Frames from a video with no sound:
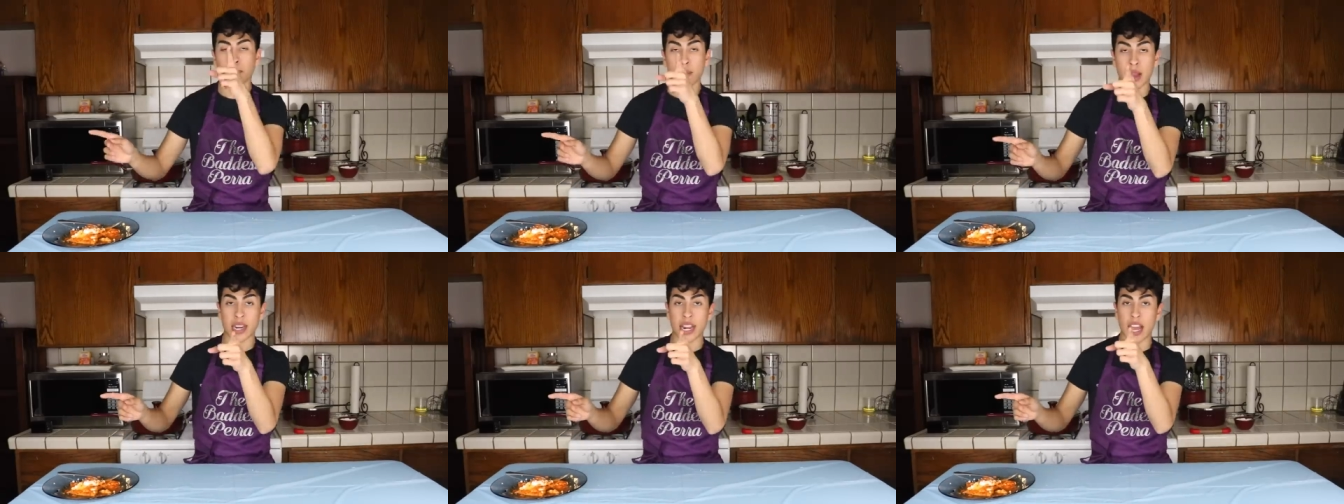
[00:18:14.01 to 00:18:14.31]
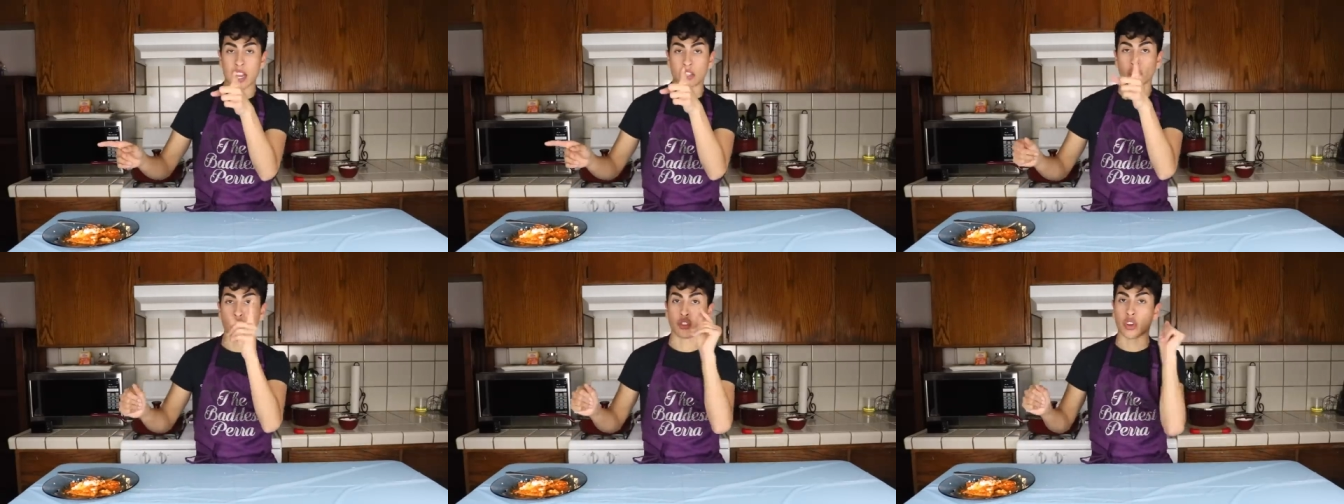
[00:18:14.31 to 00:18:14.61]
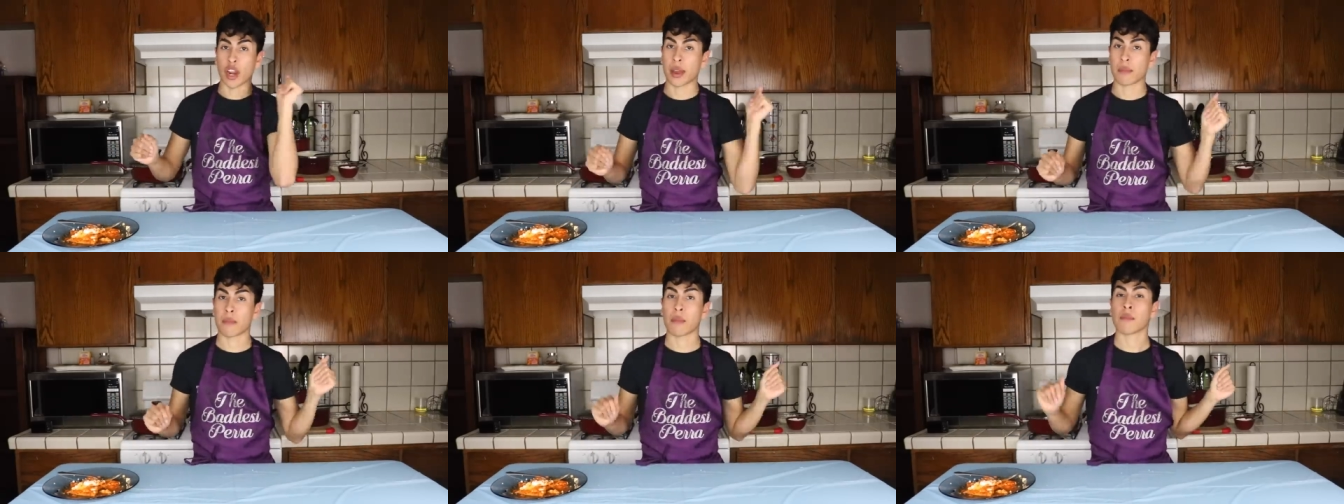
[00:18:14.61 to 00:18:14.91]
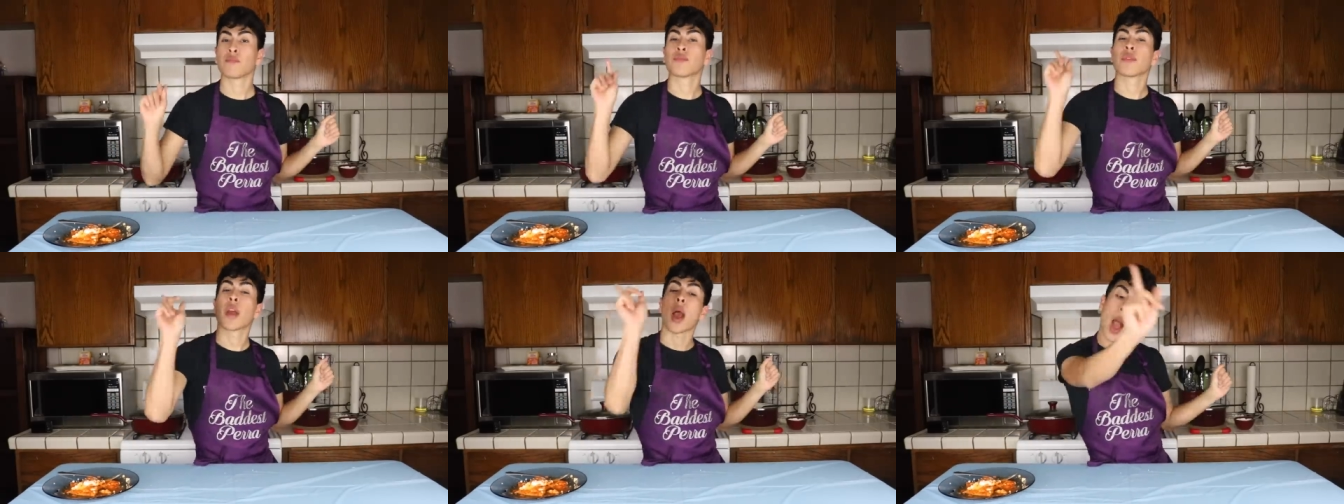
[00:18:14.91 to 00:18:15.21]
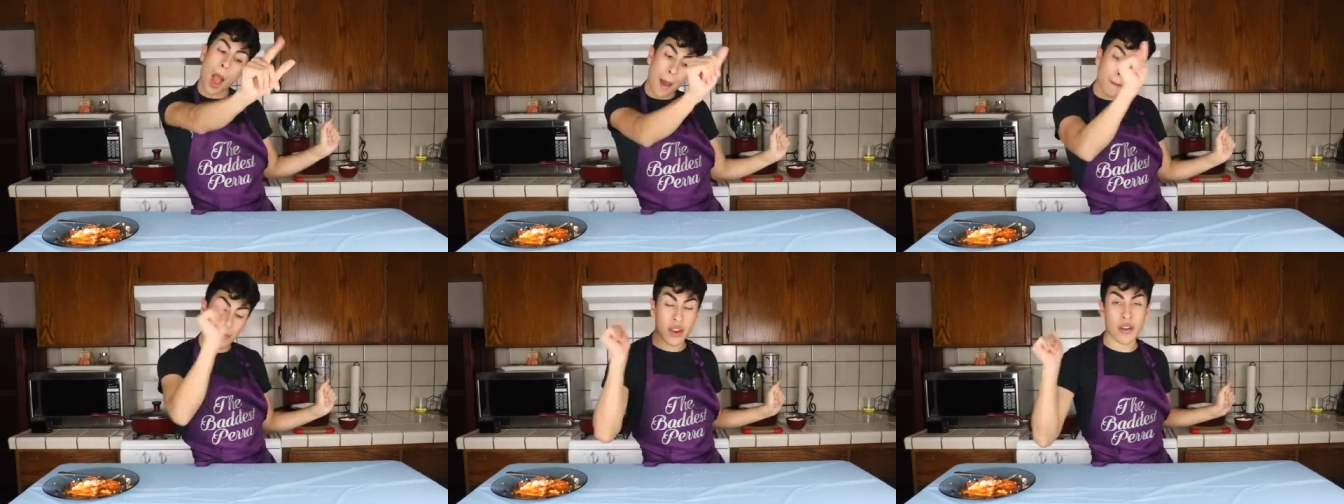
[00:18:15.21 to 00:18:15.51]
my dad to try.
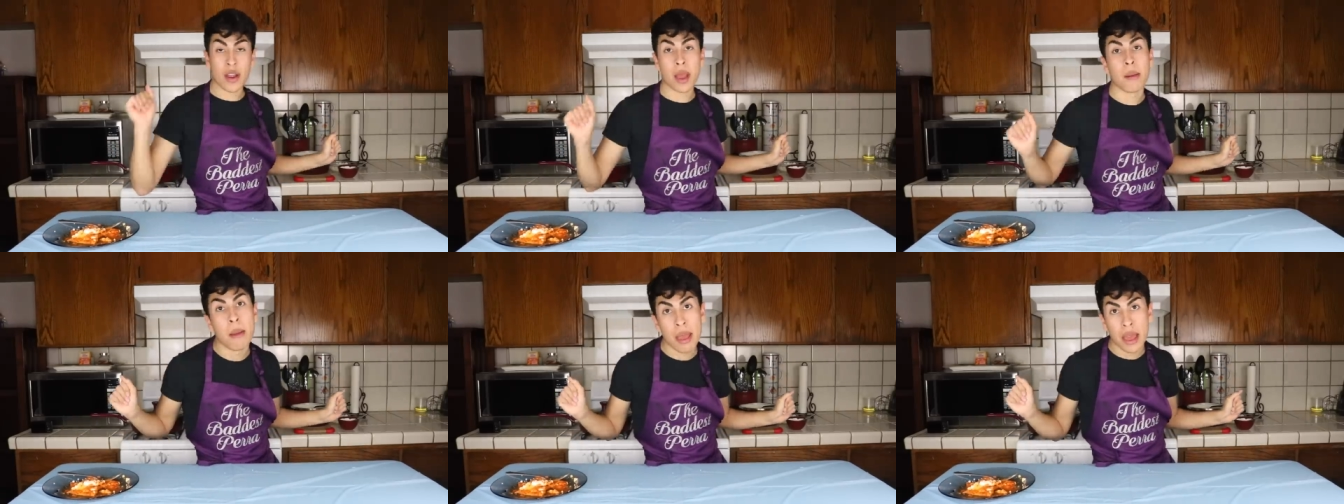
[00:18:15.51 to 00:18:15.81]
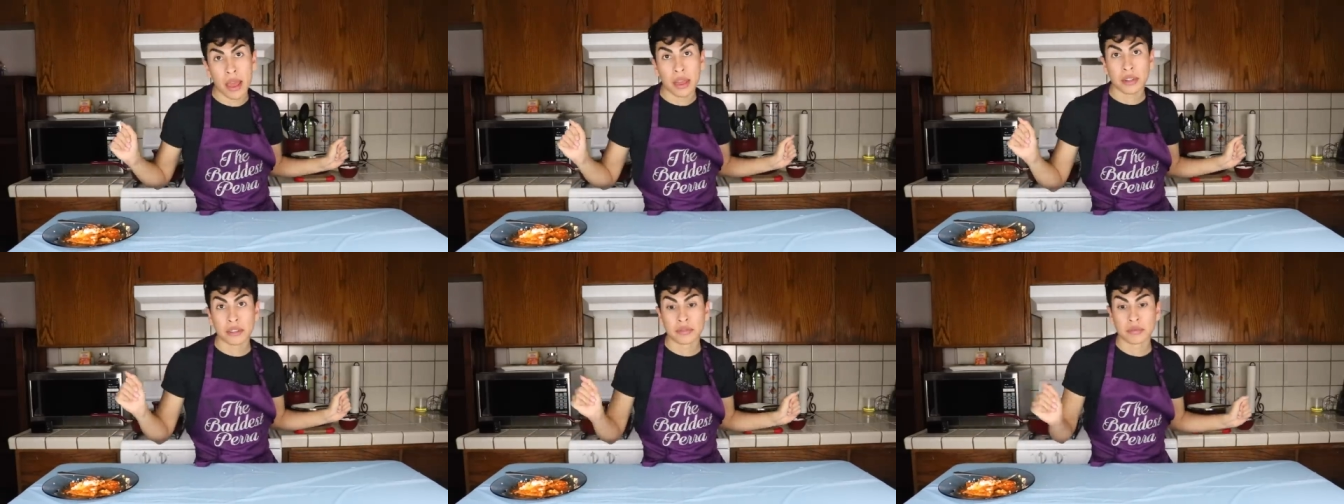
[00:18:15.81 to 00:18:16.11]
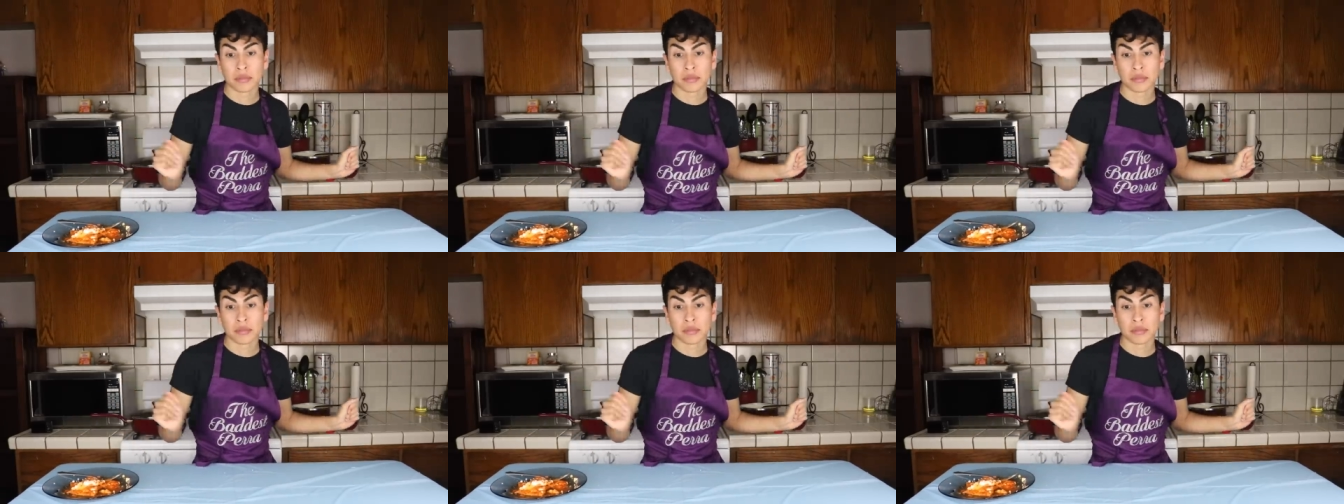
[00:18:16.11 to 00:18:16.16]
I'll be right back.